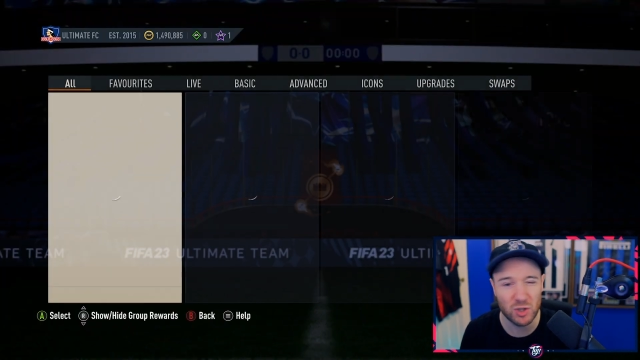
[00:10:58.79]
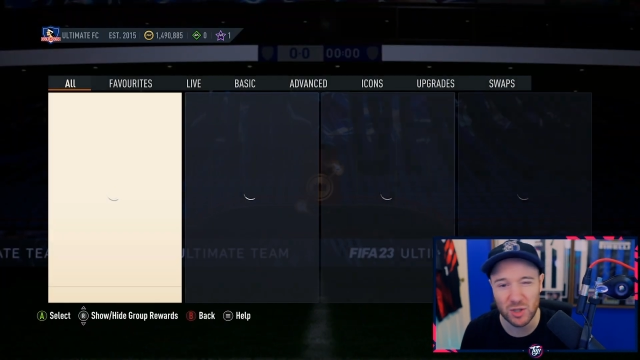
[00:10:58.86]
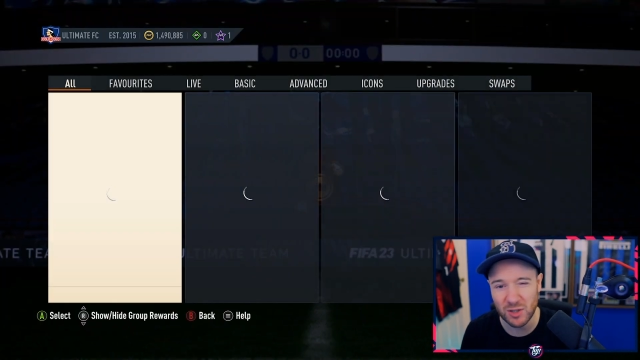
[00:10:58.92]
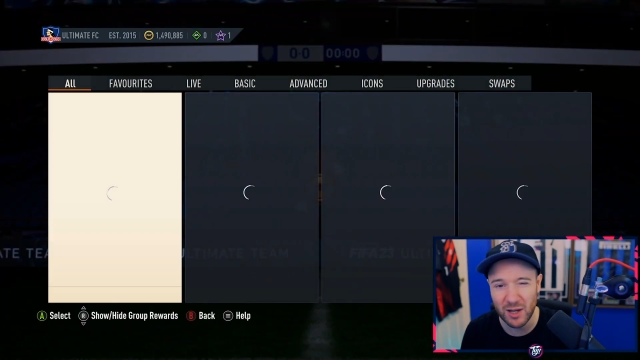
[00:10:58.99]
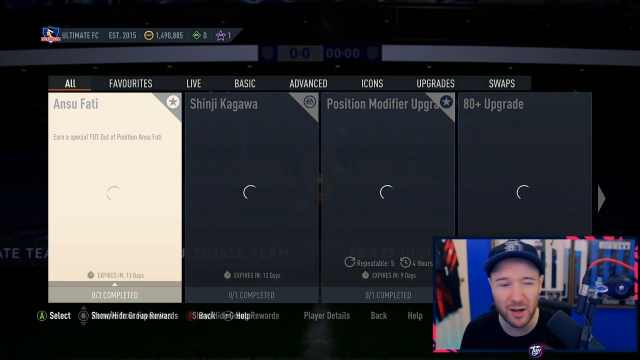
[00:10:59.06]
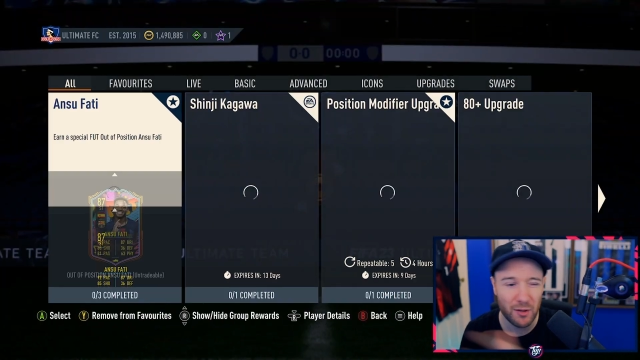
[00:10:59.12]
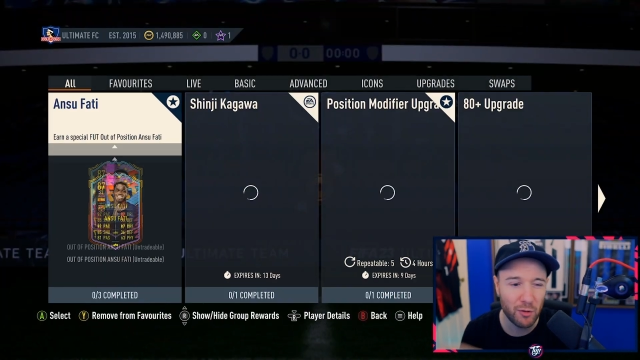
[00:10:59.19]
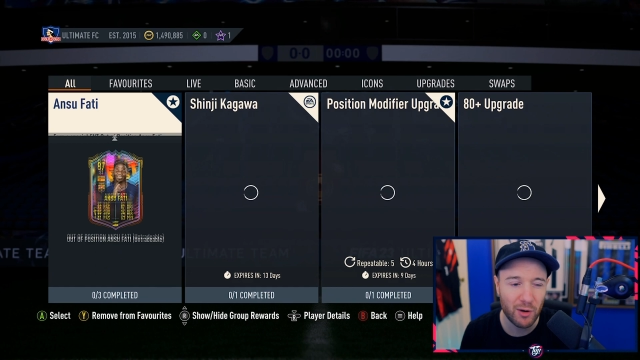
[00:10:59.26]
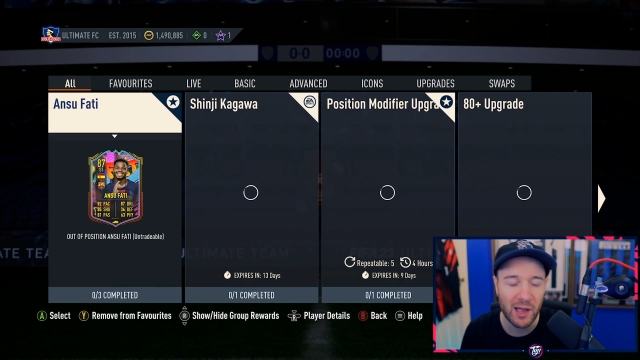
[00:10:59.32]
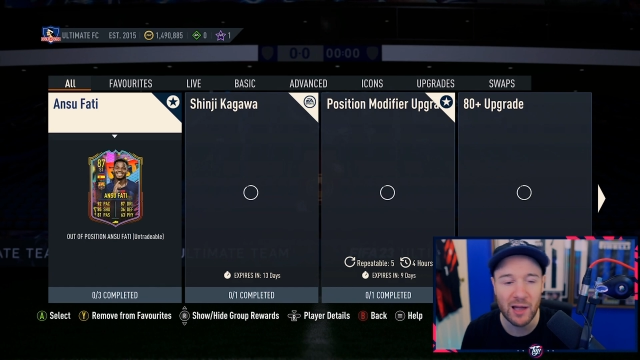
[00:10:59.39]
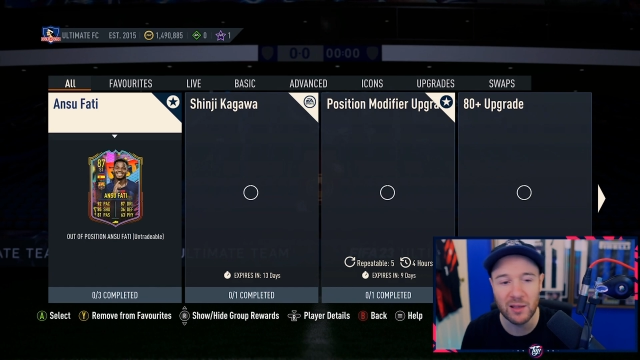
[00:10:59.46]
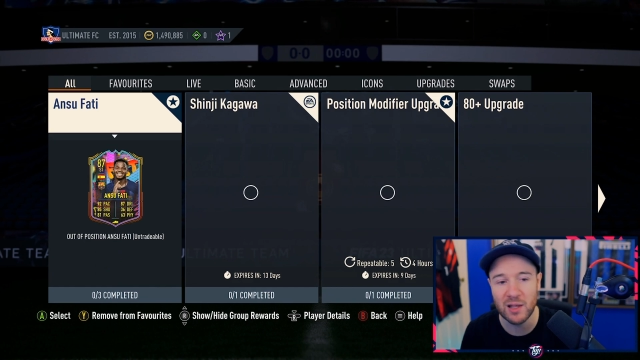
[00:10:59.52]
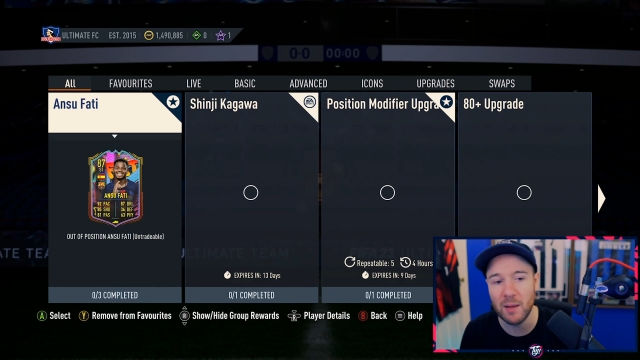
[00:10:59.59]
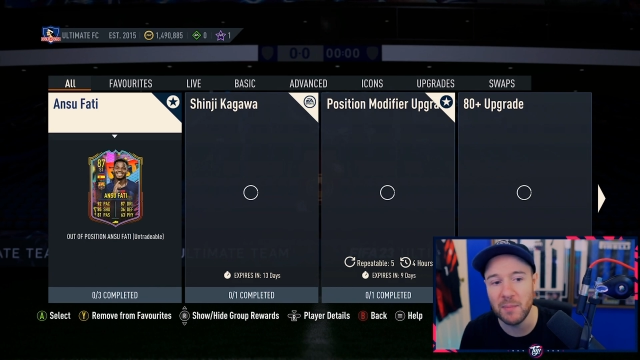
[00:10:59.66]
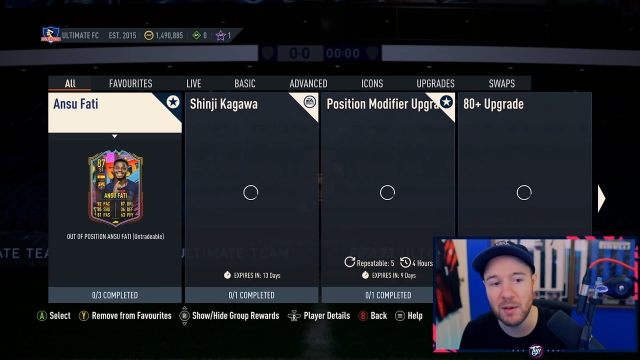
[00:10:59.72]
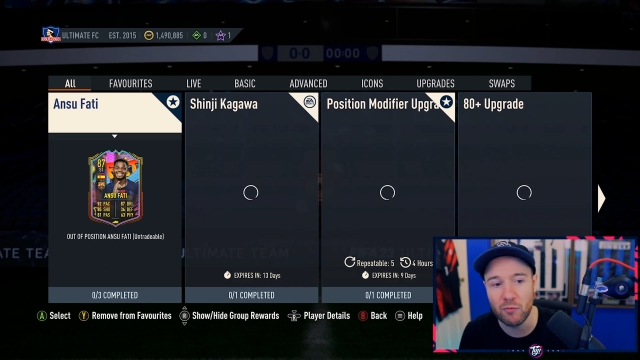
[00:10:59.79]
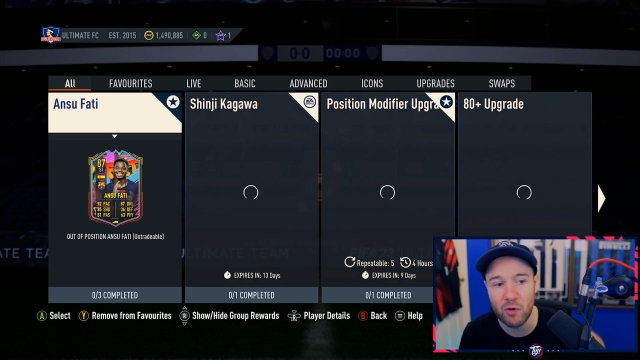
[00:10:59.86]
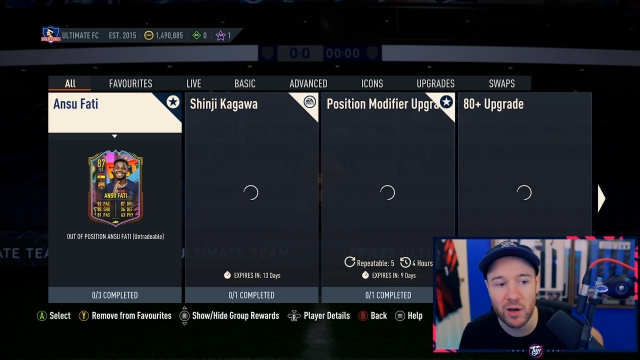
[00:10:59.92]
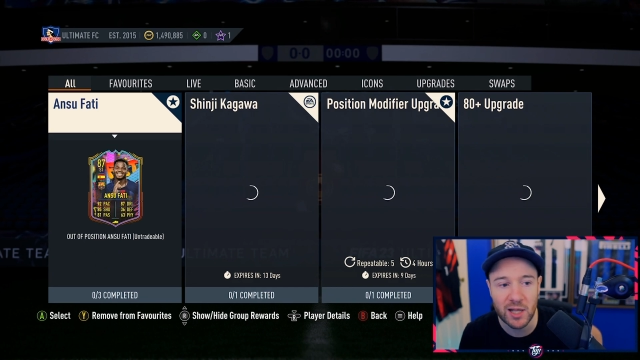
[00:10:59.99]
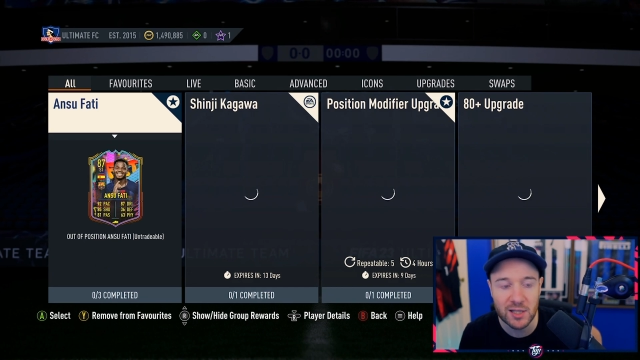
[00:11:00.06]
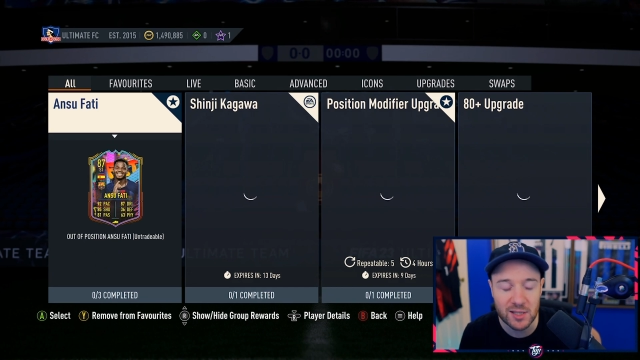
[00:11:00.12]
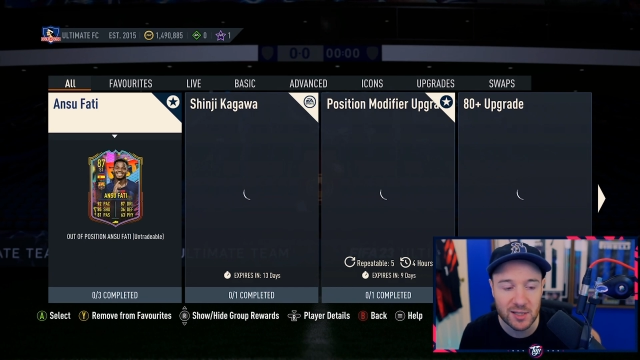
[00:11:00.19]
just another account that I've been
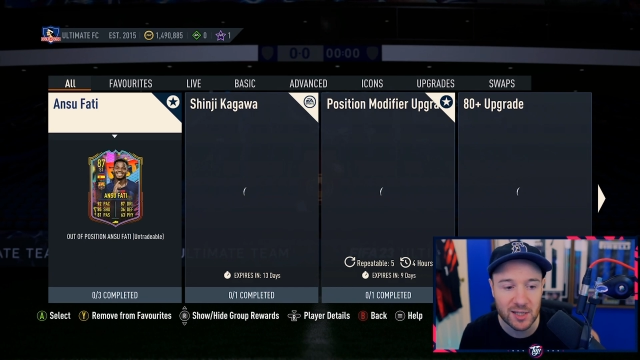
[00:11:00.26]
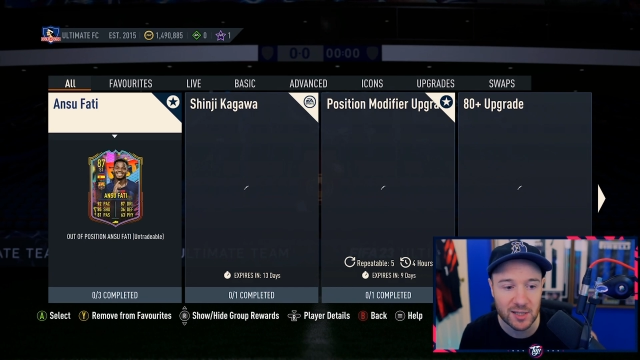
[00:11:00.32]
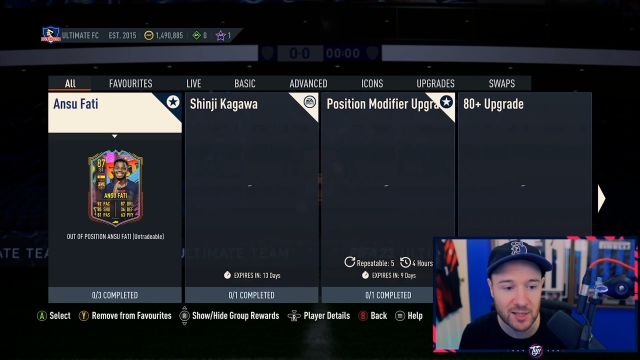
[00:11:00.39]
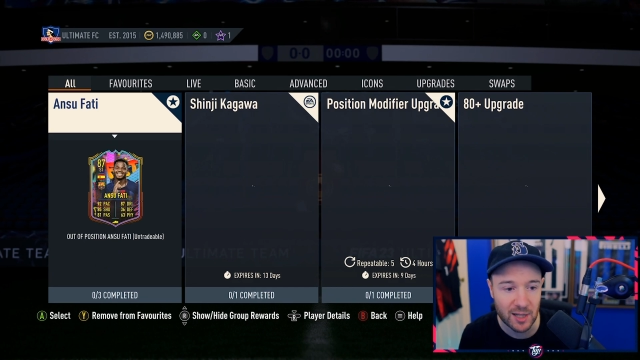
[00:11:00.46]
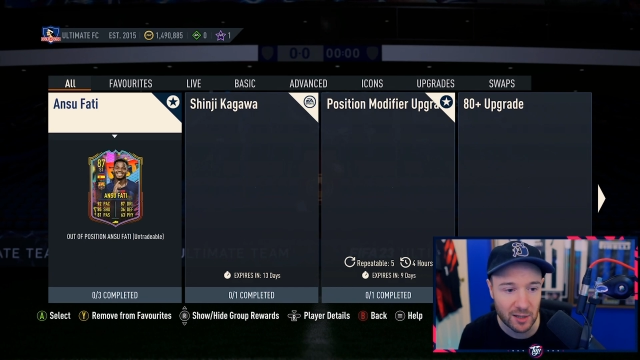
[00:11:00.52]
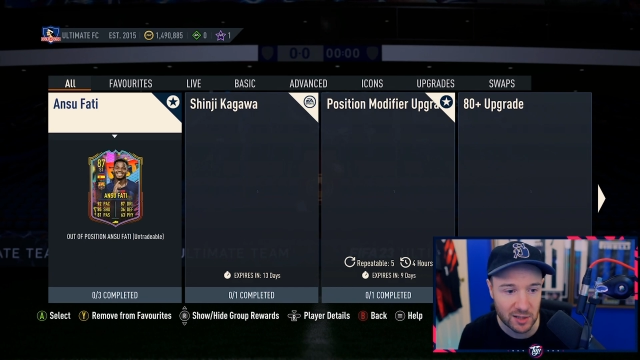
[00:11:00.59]
running to test